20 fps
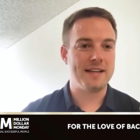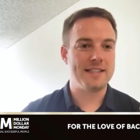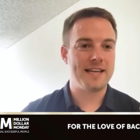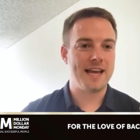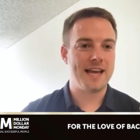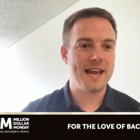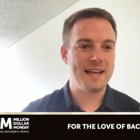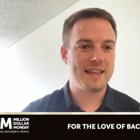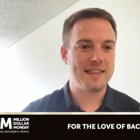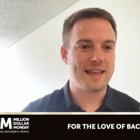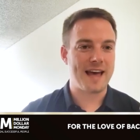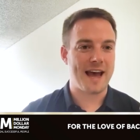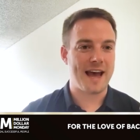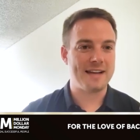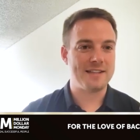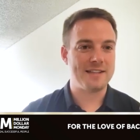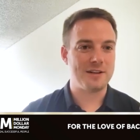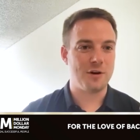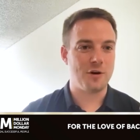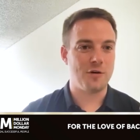take
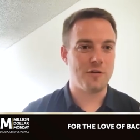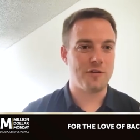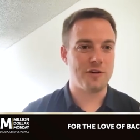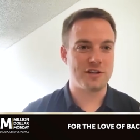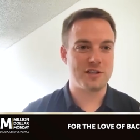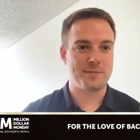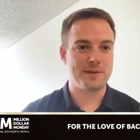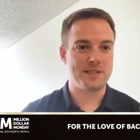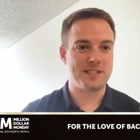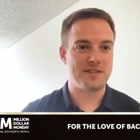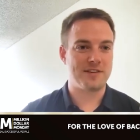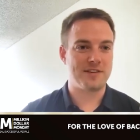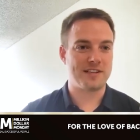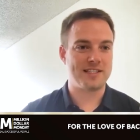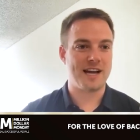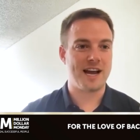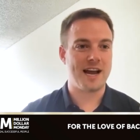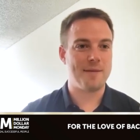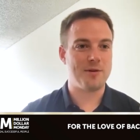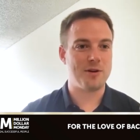that over a
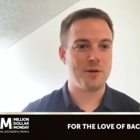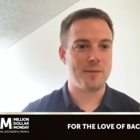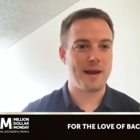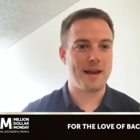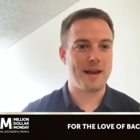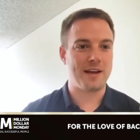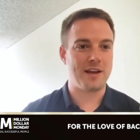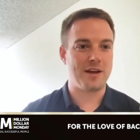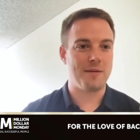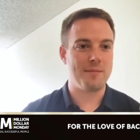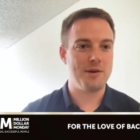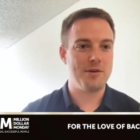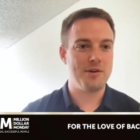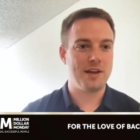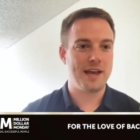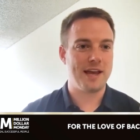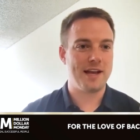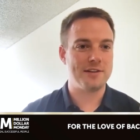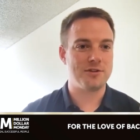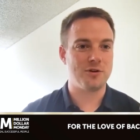specific time domain and
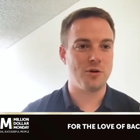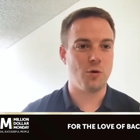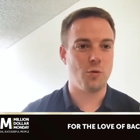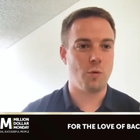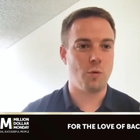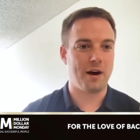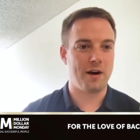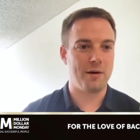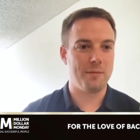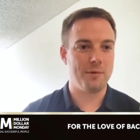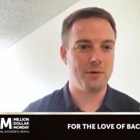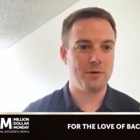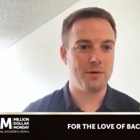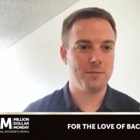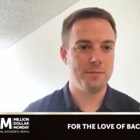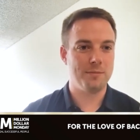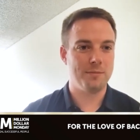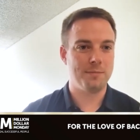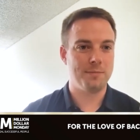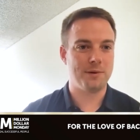communicate to a
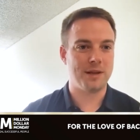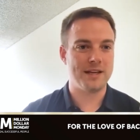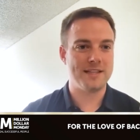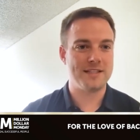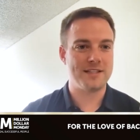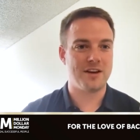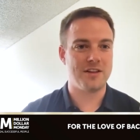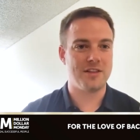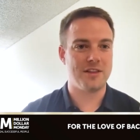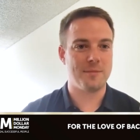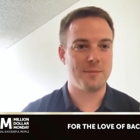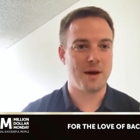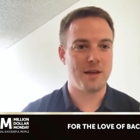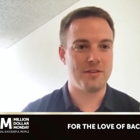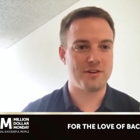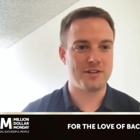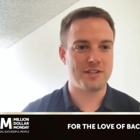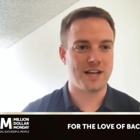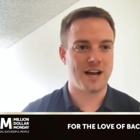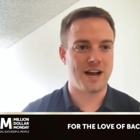wearable placed on the
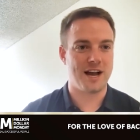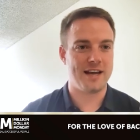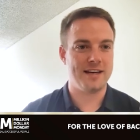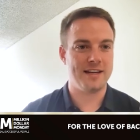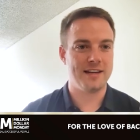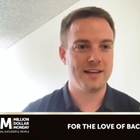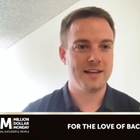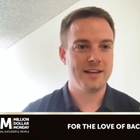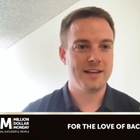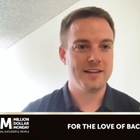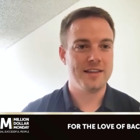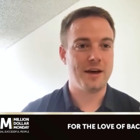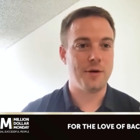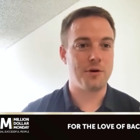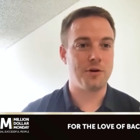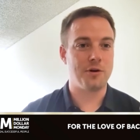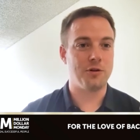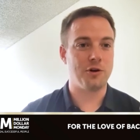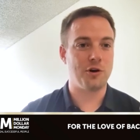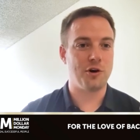mother's side that
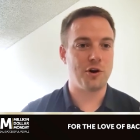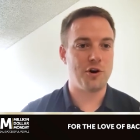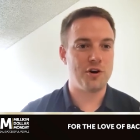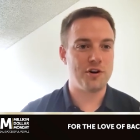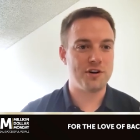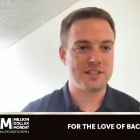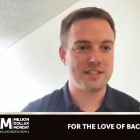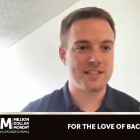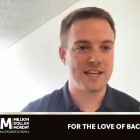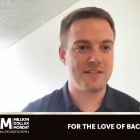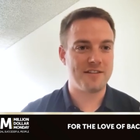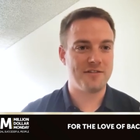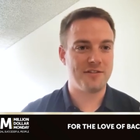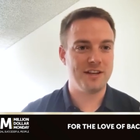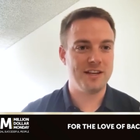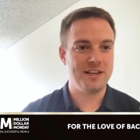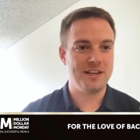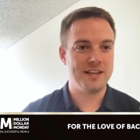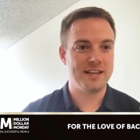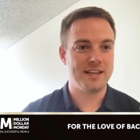would alert her to
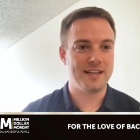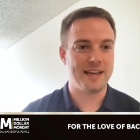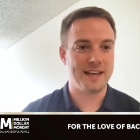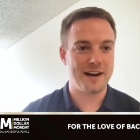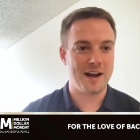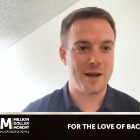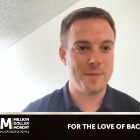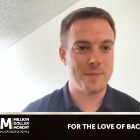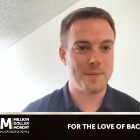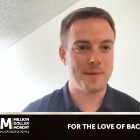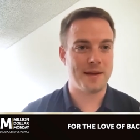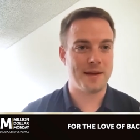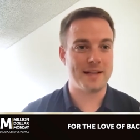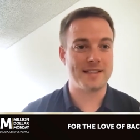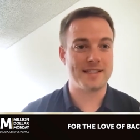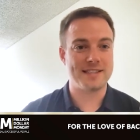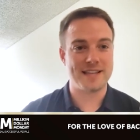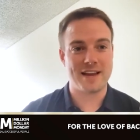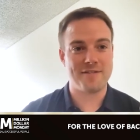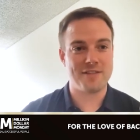safely get up
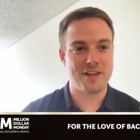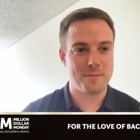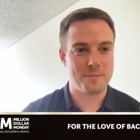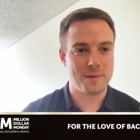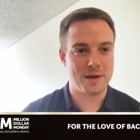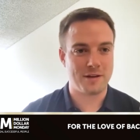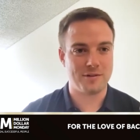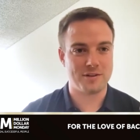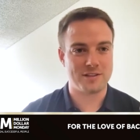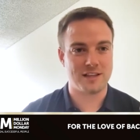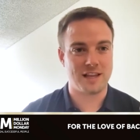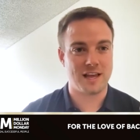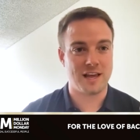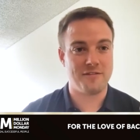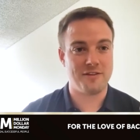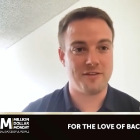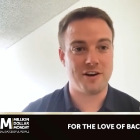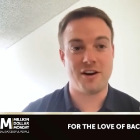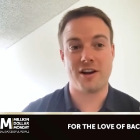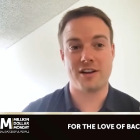and save that piglet's
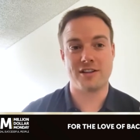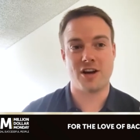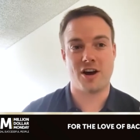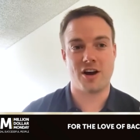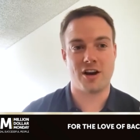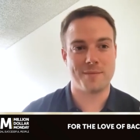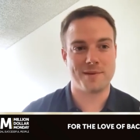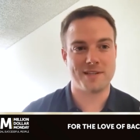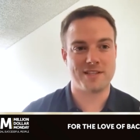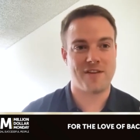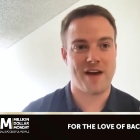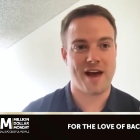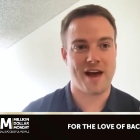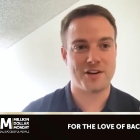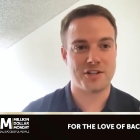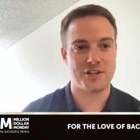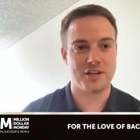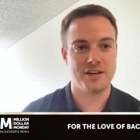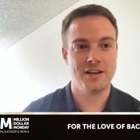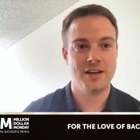life in an autonomous
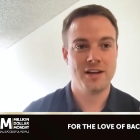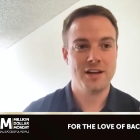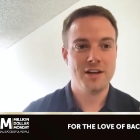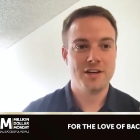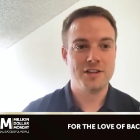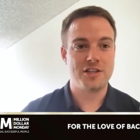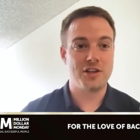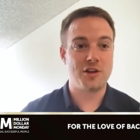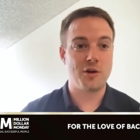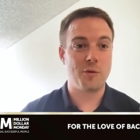fashion. So there